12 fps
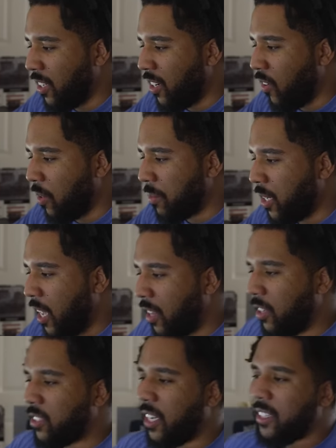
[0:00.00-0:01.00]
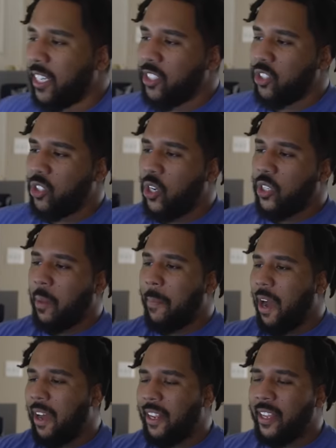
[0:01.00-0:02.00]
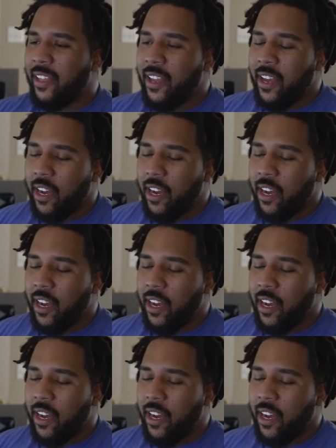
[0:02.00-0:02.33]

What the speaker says: You know what I'm saying? It looks like they just took the body